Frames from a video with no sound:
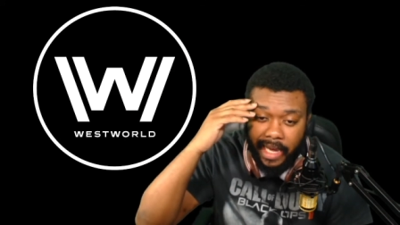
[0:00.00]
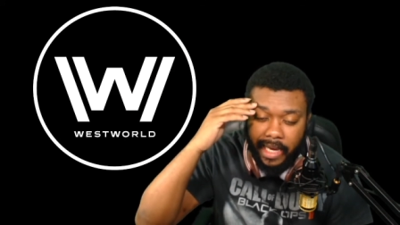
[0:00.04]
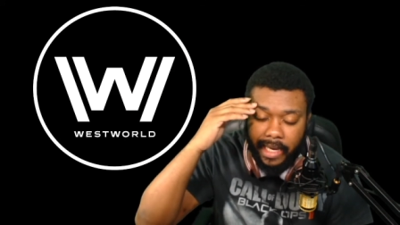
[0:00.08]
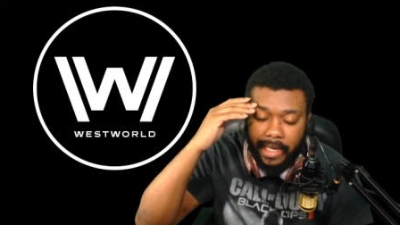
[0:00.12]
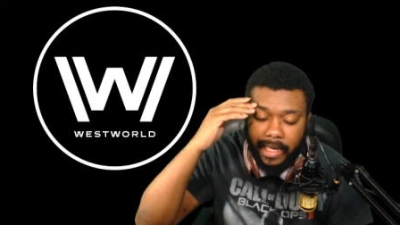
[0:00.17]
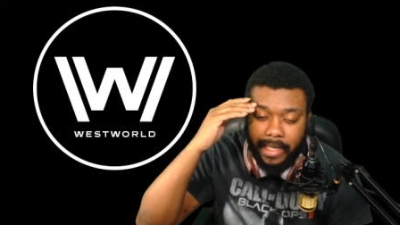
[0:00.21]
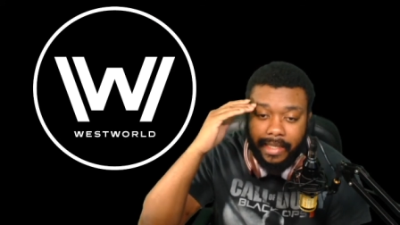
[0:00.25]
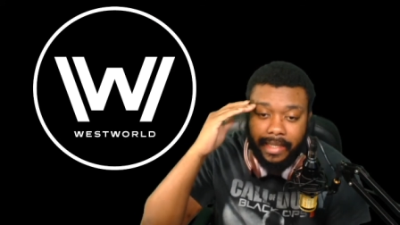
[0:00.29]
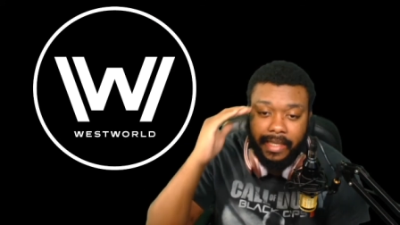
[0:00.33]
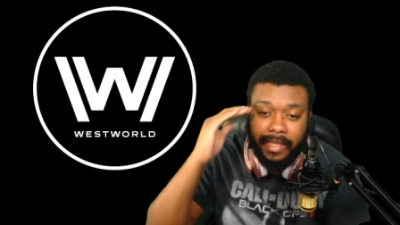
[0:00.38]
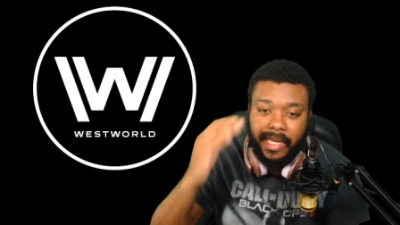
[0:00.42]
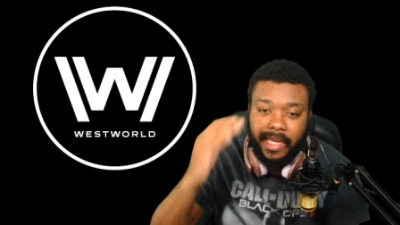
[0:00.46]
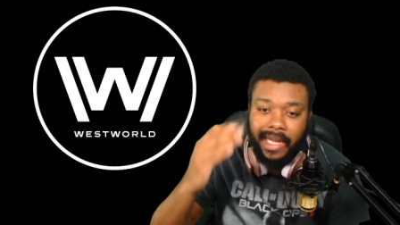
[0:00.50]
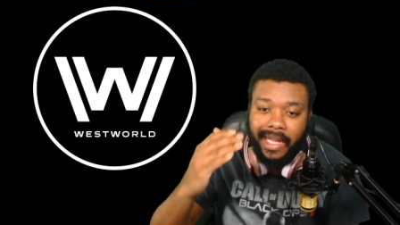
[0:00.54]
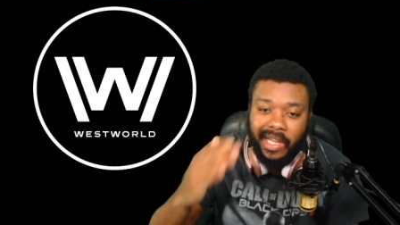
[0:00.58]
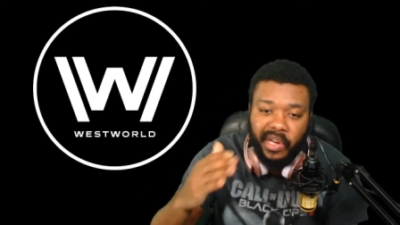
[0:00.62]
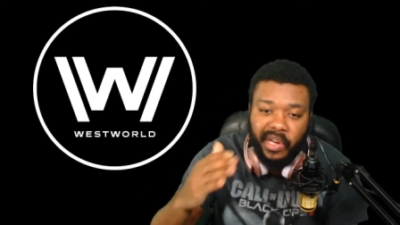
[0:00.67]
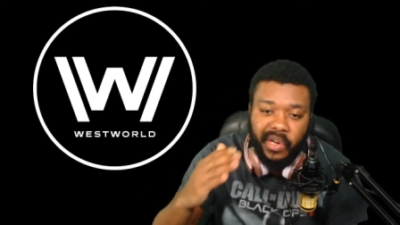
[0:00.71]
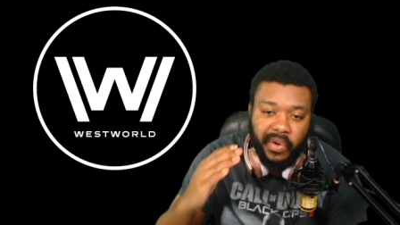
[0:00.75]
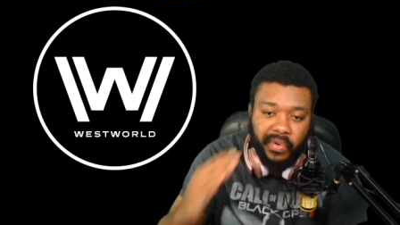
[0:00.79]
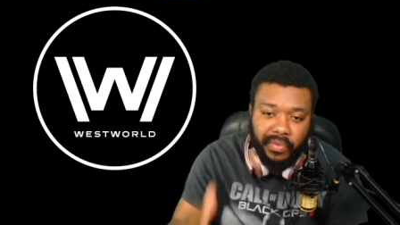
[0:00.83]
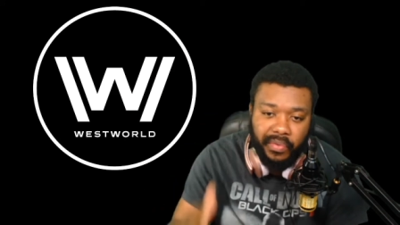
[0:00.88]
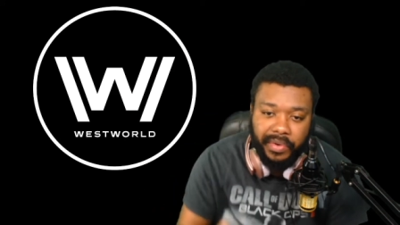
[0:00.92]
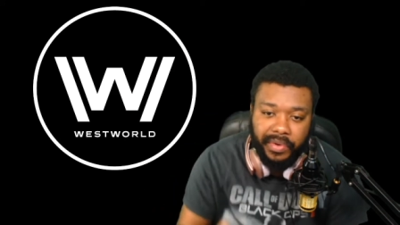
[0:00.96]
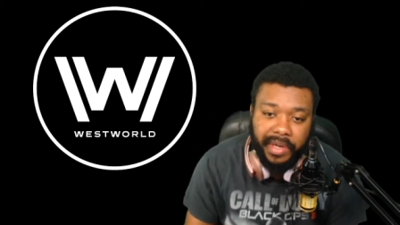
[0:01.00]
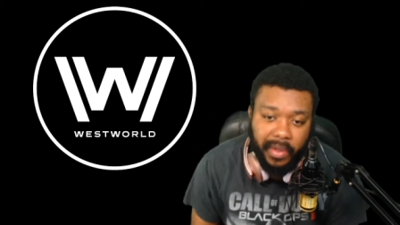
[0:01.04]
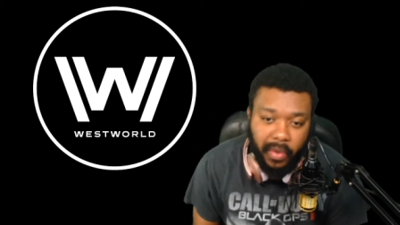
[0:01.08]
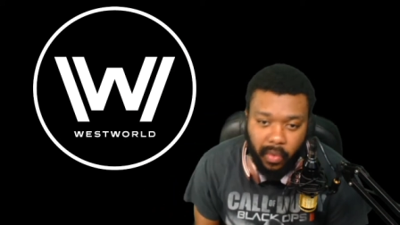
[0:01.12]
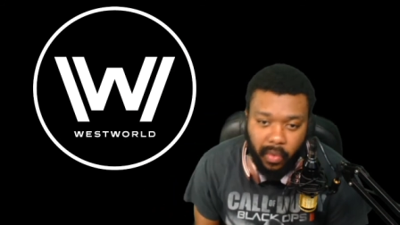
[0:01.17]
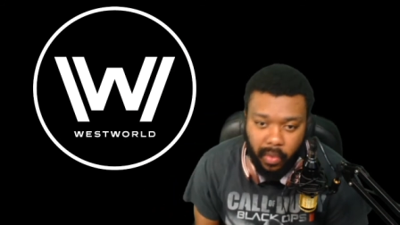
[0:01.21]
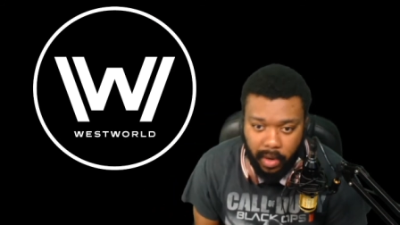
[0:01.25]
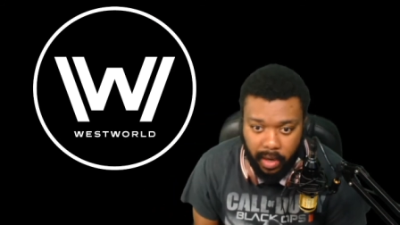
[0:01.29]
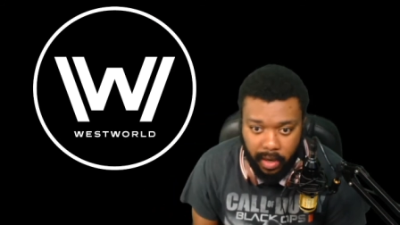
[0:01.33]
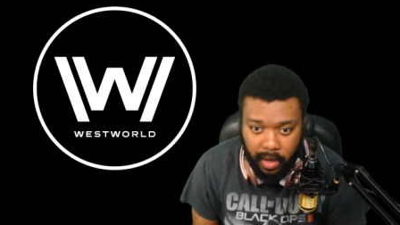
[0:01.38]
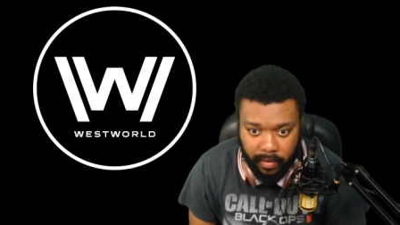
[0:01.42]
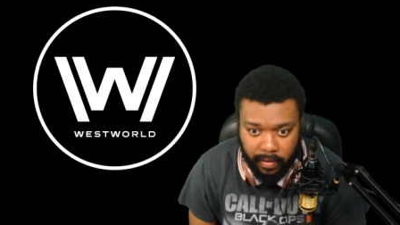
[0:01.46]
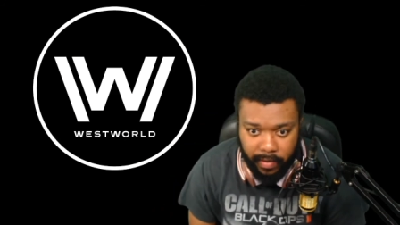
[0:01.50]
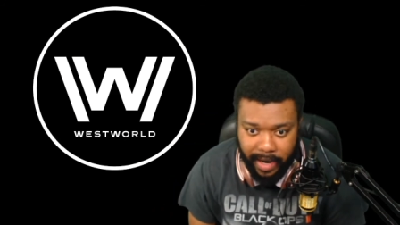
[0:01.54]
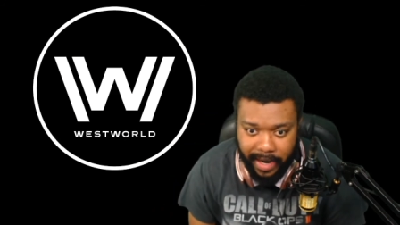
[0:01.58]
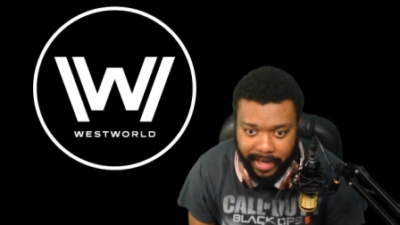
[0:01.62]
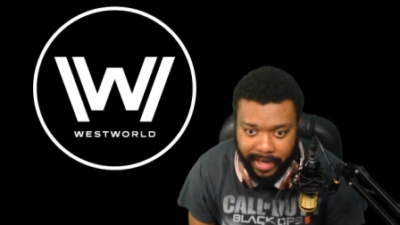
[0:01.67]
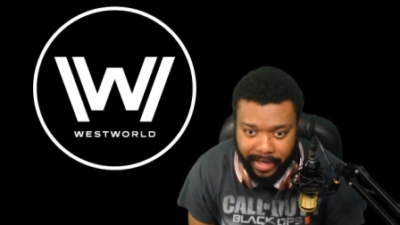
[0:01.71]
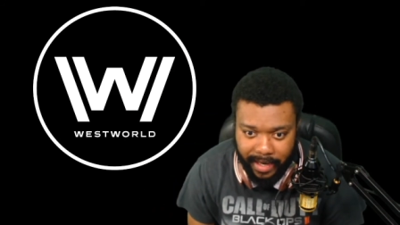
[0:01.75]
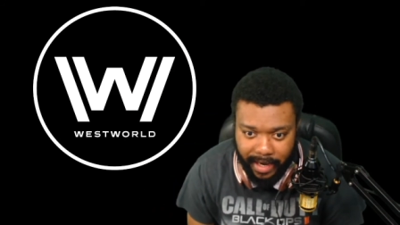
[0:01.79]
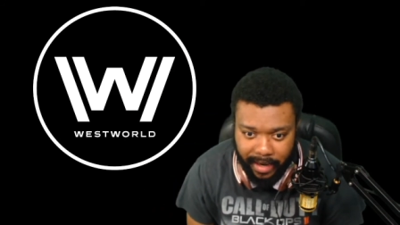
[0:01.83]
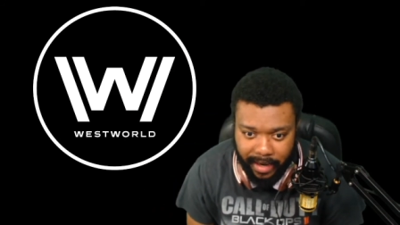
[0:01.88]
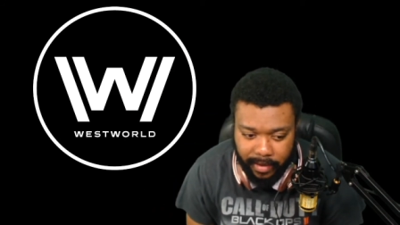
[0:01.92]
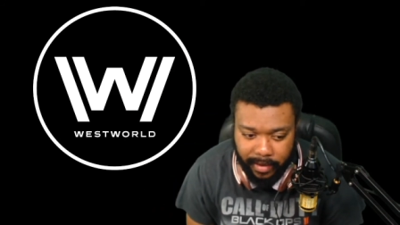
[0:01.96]
he's still in the real world
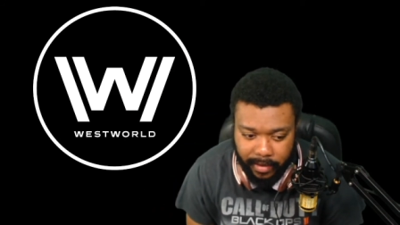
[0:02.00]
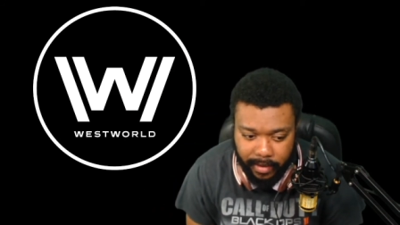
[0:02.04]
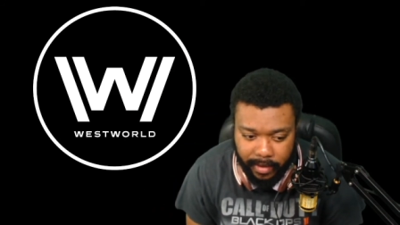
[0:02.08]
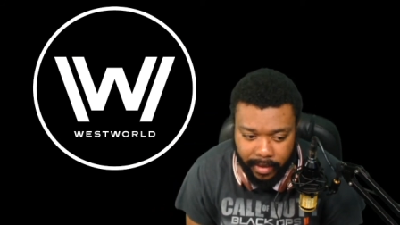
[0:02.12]
right now,